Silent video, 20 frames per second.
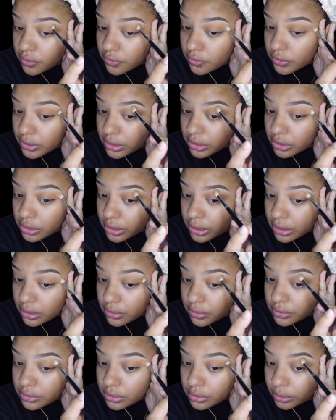feather
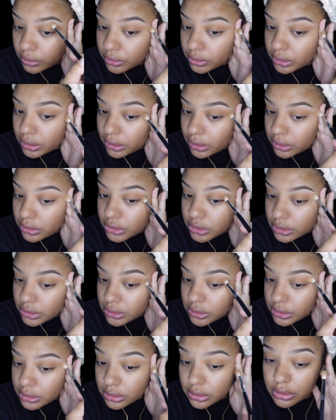out all the
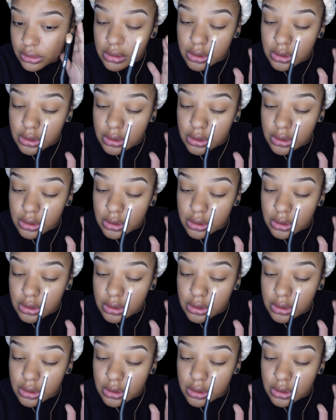edges.